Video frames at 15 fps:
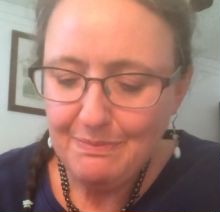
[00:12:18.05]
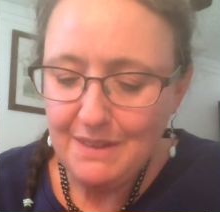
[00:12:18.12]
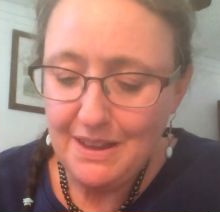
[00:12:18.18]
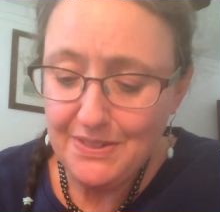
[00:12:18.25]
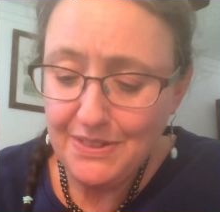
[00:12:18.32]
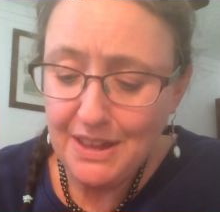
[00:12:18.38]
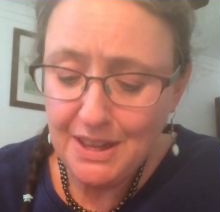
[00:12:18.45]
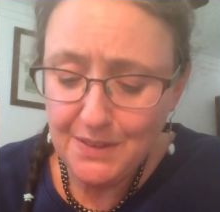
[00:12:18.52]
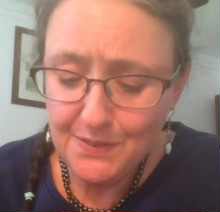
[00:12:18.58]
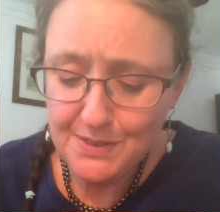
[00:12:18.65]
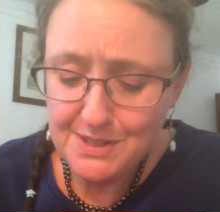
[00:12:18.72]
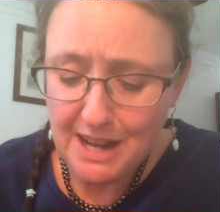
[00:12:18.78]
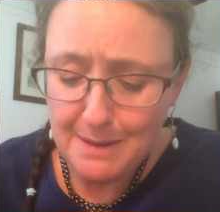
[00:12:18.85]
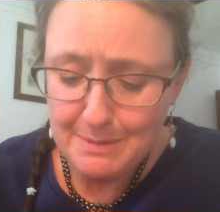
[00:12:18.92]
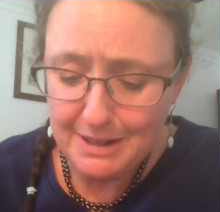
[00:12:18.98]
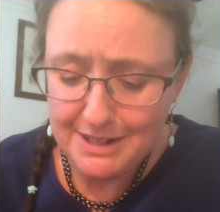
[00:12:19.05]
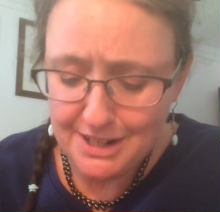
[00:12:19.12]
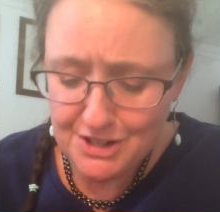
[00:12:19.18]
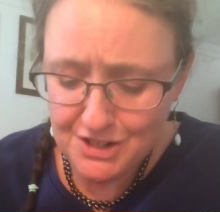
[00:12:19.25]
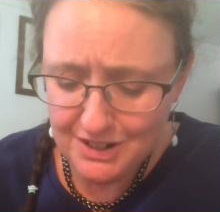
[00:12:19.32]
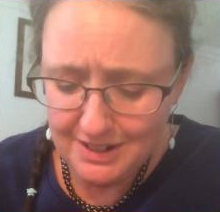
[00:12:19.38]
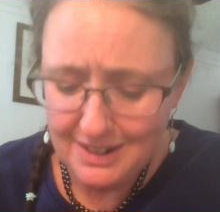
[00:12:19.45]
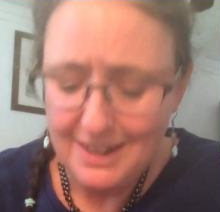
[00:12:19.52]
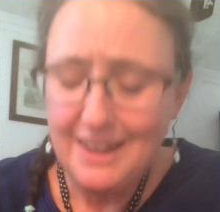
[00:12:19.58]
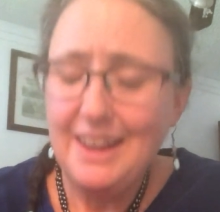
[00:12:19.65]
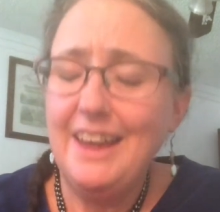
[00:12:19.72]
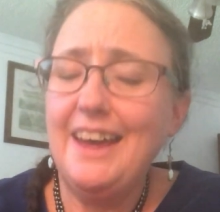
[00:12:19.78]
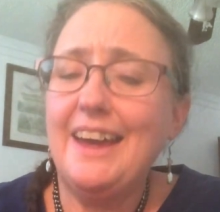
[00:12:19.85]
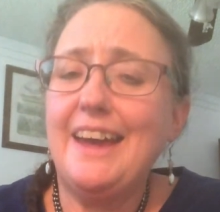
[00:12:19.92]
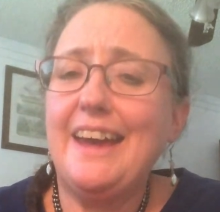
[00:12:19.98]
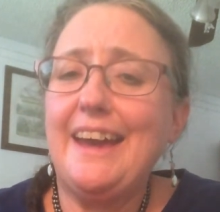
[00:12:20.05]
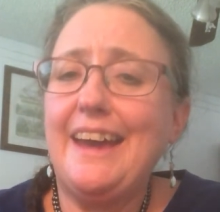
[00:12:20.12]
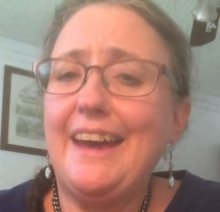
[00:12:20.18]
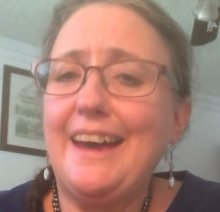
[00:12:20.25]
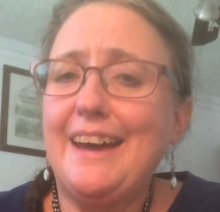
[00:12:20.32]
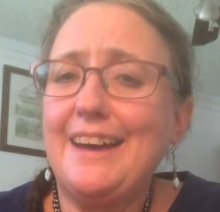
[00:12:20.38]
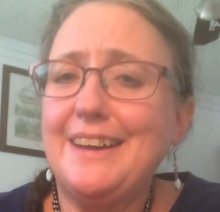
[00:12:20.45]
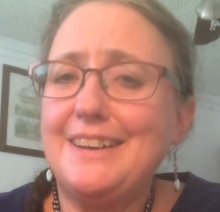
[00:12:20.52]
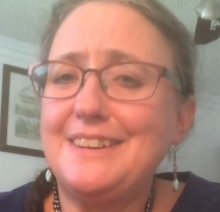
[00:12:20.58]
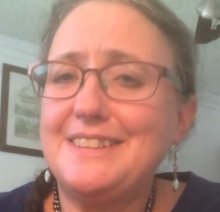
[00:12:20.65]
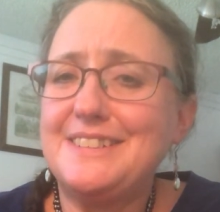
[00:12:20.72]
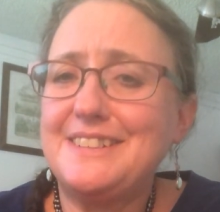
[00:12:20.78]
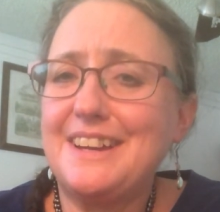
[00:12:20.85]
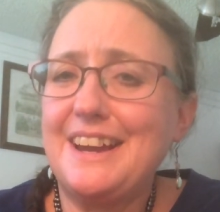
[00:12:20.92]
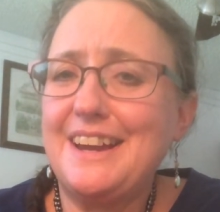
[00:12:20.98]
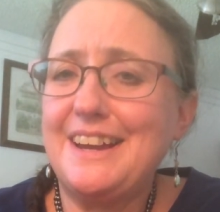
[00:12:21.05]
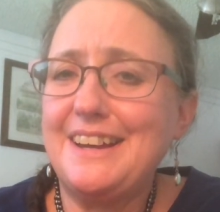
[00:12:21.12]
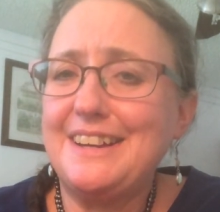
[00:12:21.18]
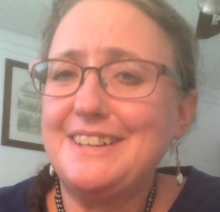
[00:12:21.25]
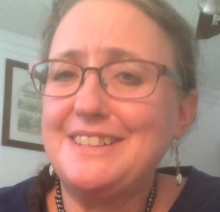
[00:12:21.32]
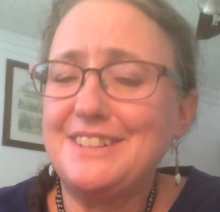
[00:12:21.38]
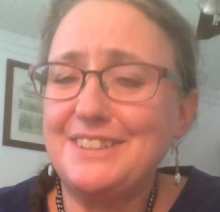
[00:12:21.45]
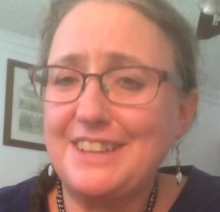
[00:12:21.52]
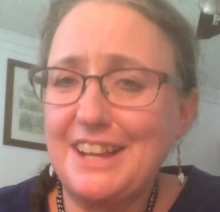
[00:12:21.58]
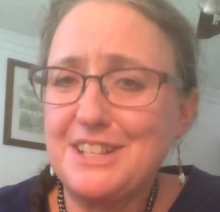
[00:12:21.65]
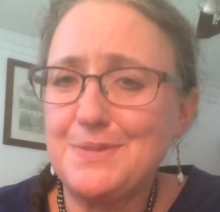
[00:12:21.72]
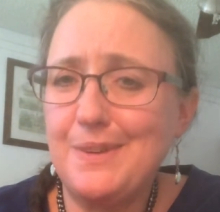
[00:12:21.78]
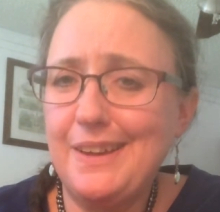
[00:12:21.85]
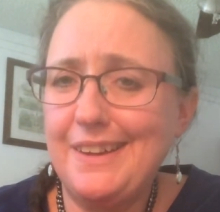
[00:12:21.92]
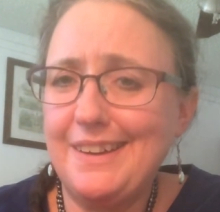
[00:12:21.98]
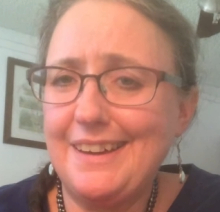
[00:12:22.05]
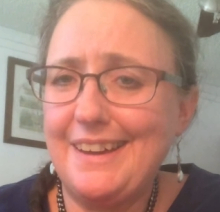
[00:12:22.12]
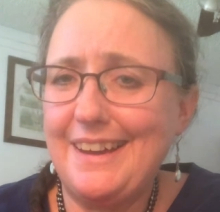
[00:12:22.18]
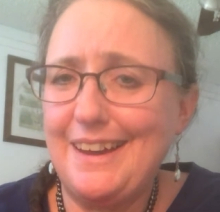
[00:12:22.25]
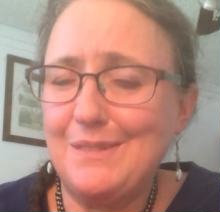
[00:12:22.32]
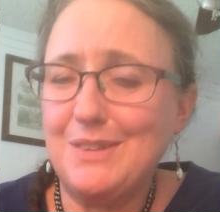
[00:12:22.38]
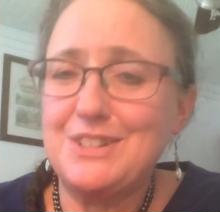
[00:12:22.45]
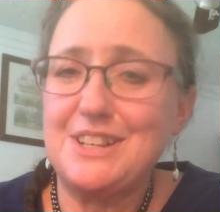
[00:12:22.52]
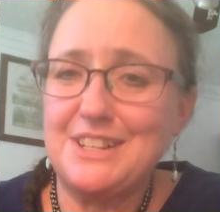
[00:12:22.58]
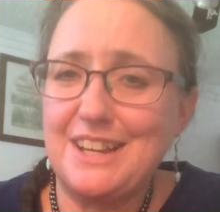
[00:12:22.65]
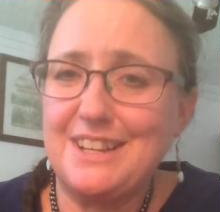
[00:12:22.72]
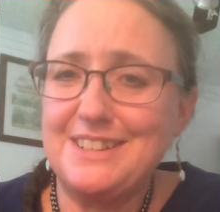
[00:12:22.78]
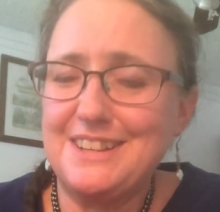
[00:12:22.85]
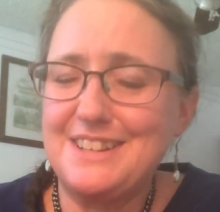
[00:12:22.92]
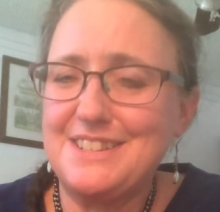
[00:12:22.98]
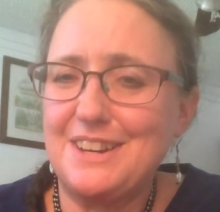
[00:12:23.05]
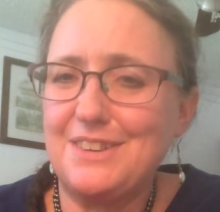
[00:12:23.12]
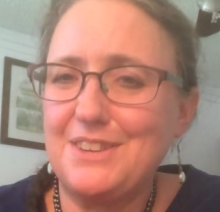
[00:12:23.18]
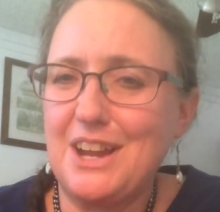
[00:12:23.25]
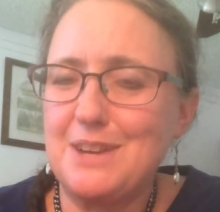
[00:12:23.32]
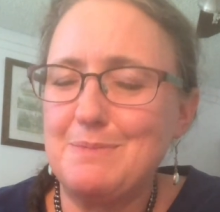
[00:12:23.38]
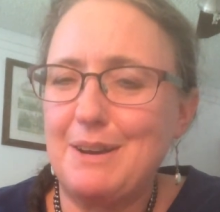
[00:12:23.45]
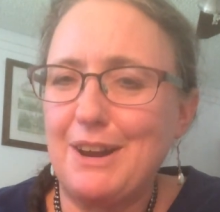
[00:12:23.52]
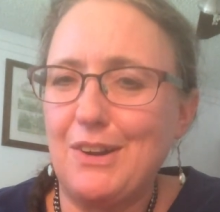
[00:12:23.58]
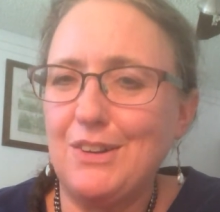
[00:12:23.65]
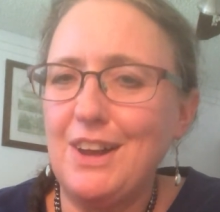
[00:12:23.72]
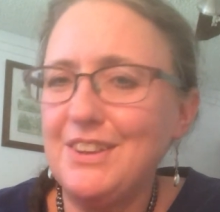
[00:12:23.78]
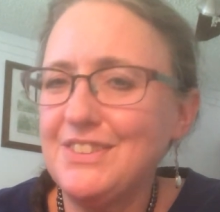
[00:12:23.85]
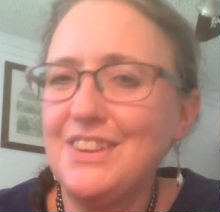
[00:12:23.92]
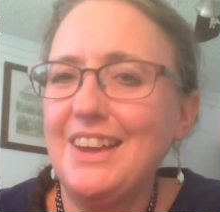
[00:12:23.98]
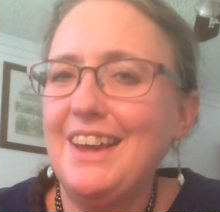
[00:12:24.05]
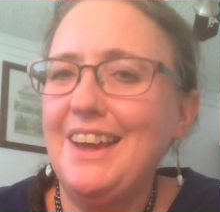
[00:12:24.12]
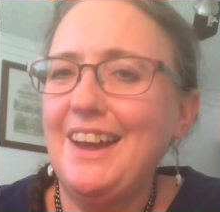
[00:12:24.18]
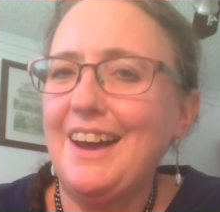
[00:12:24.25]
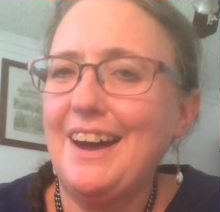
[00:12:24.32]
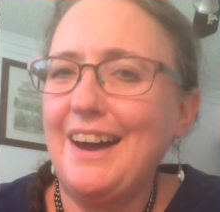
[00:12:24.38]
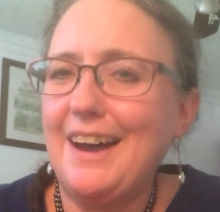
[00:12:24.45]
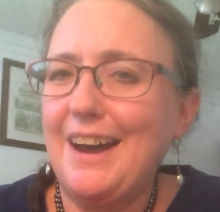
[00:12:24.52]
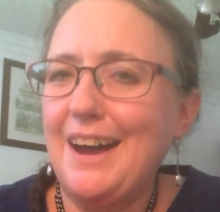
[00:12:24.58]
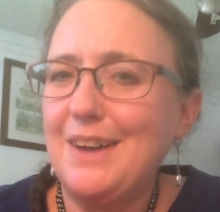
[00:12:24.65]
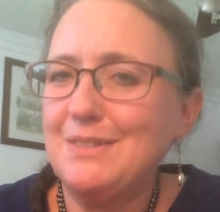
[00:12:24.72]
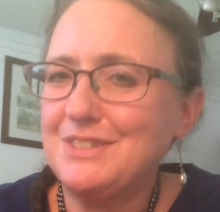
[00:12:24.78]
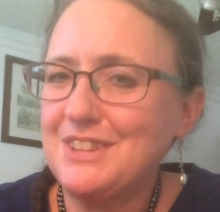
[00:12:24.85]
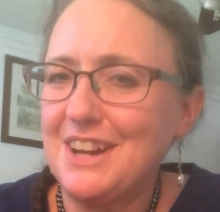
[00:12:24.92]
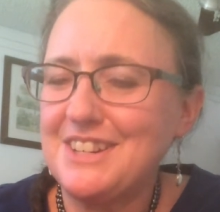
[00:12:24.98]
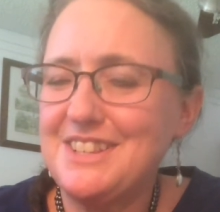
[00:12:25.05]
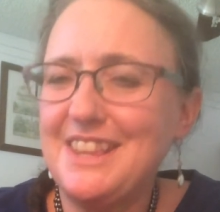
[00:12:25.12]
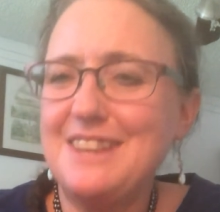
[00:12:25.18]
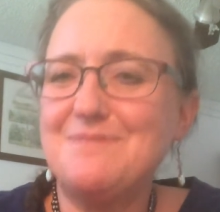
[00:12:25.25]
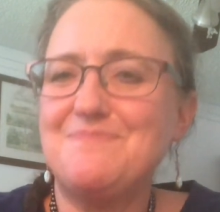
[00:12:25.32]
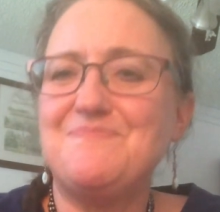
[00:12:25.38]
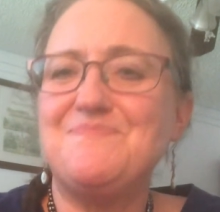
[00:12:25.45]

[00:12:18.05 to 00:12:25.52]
And thank you for your time and attention. And until next week, and which again, I said I'll talk about hair loss, I will talk to you then.